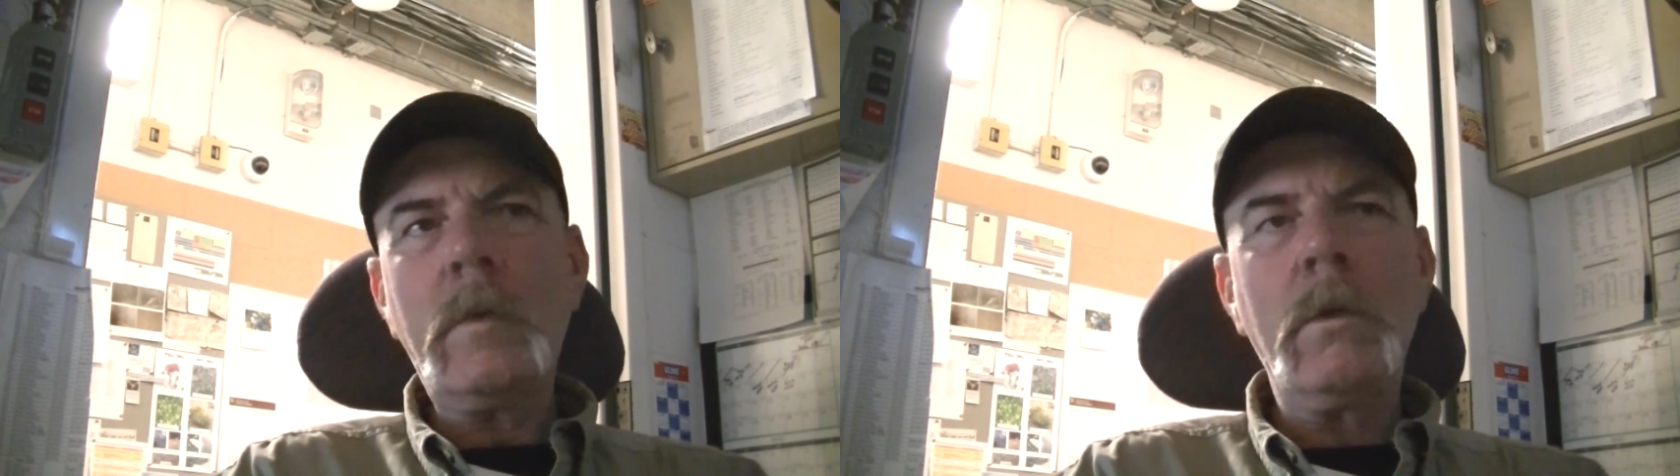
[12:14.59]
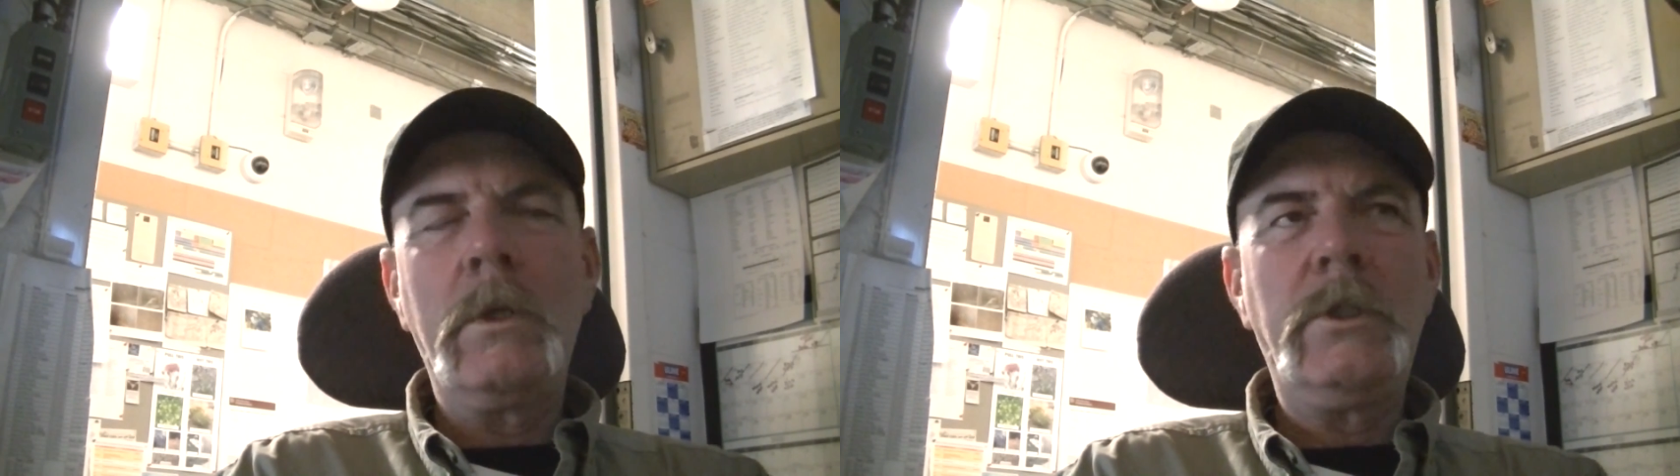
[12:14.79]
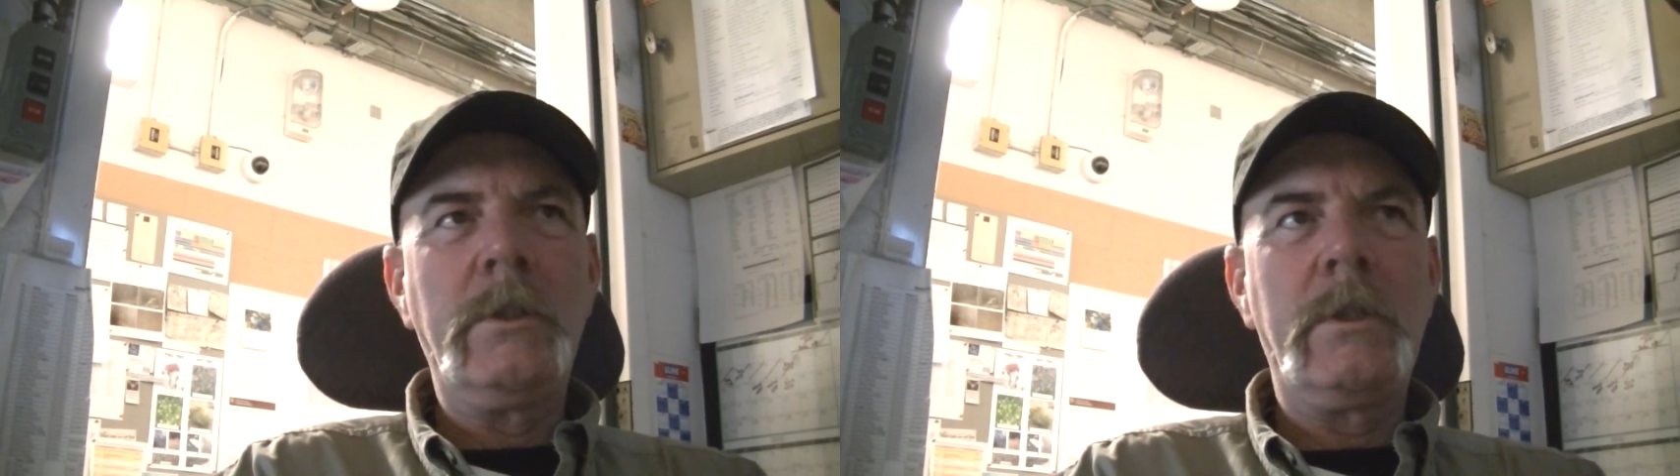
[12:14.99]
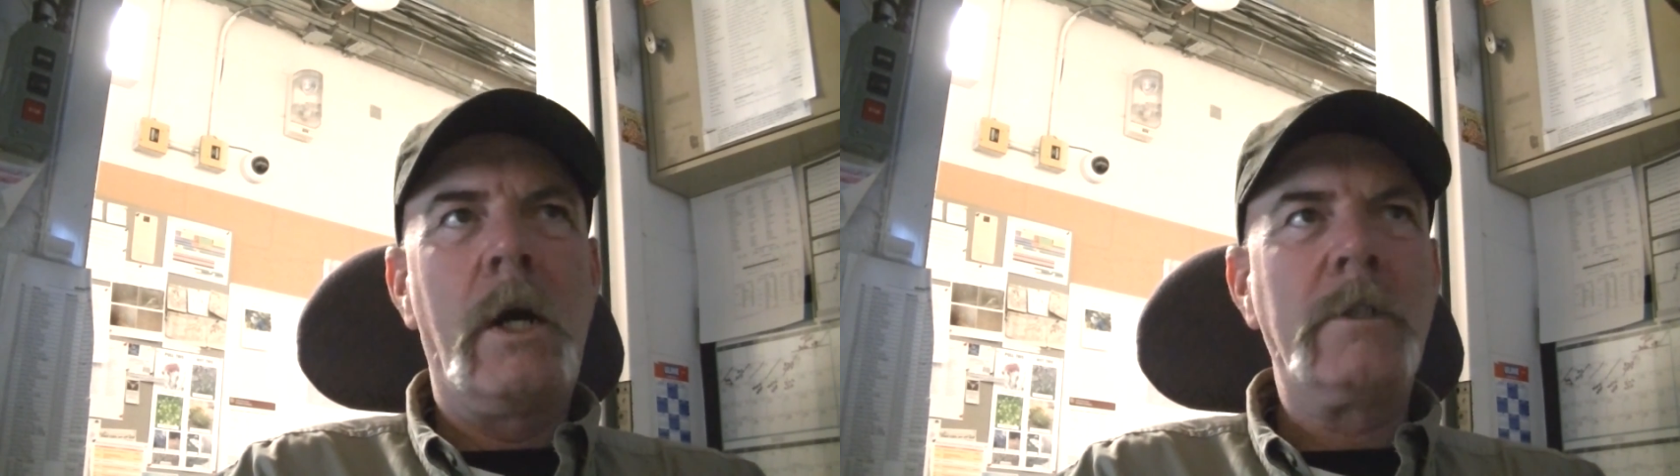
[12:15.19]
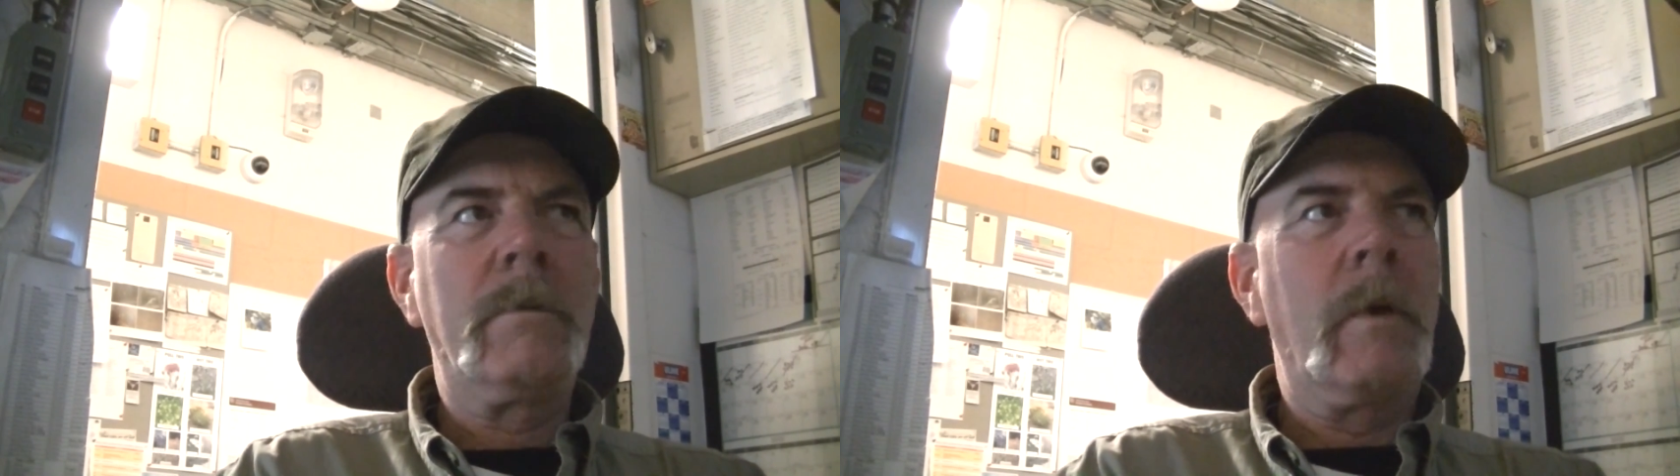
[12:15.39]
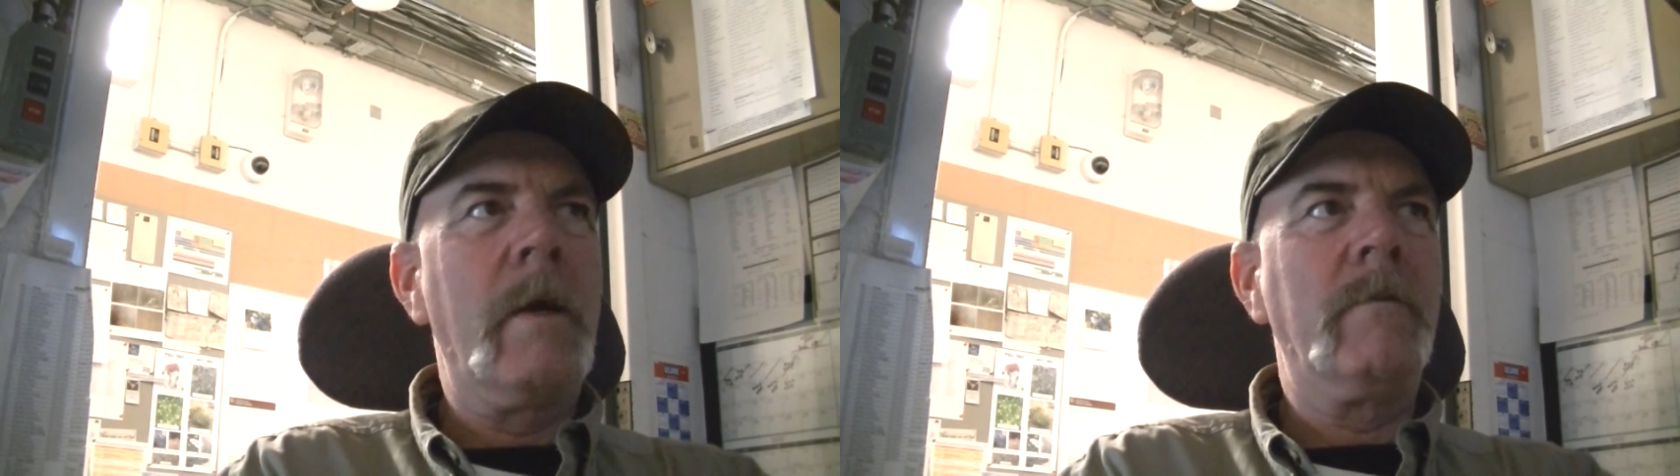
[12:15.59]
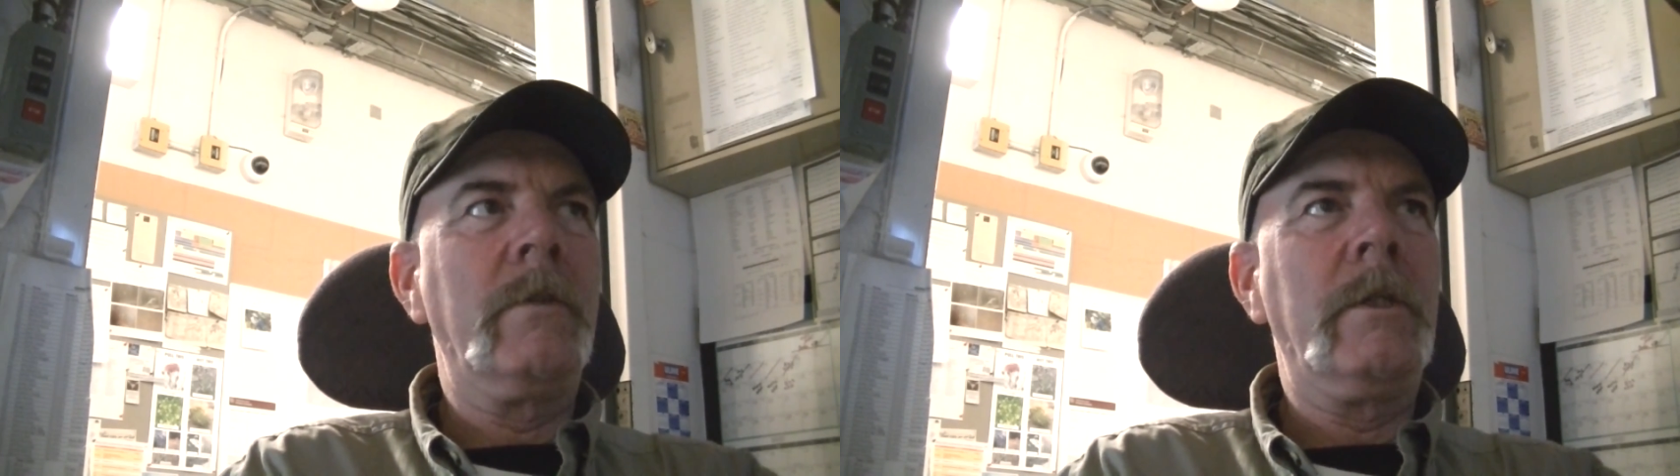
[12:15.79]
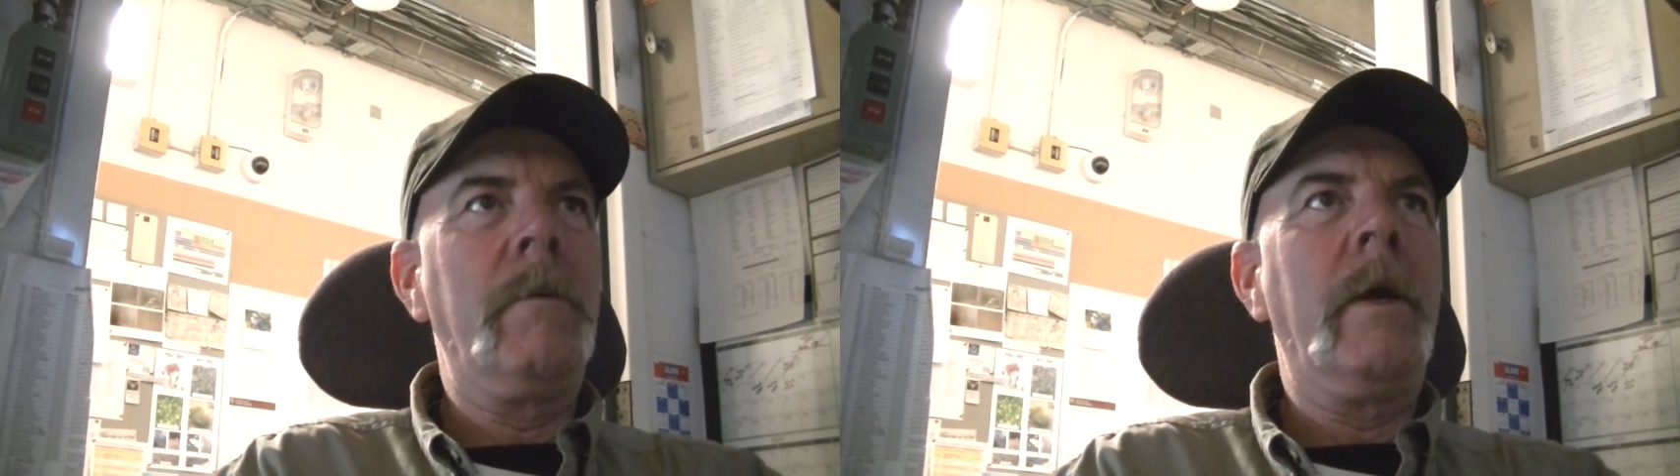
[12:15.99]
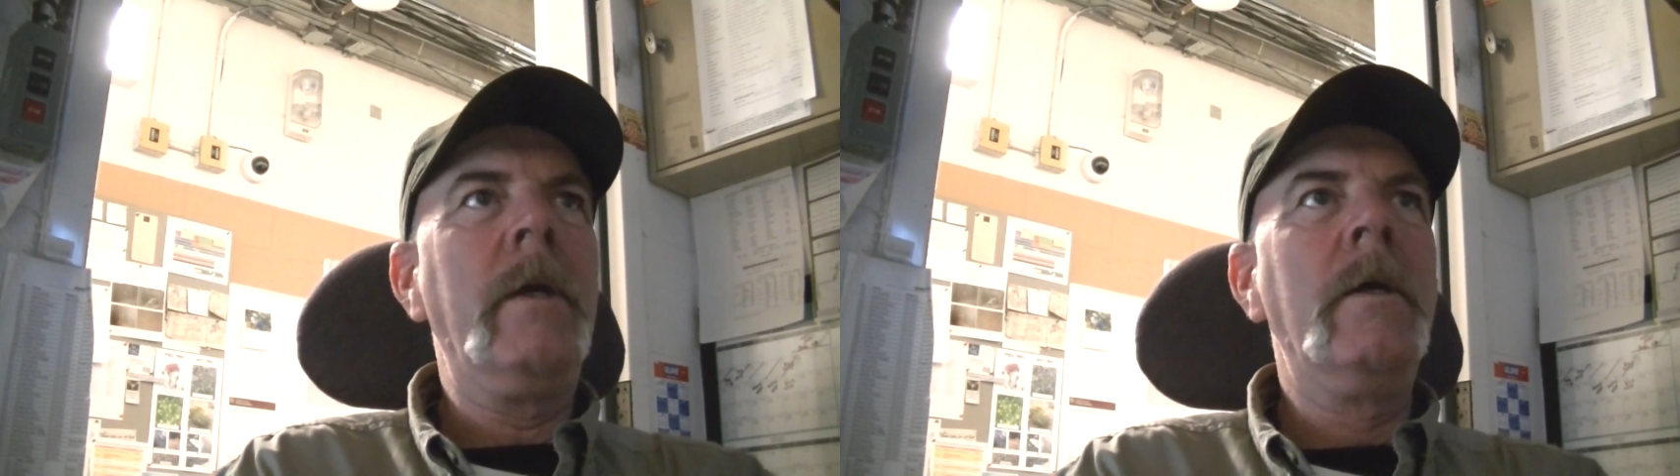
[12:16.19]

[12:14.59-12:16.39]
which is an awesome rifle anyway.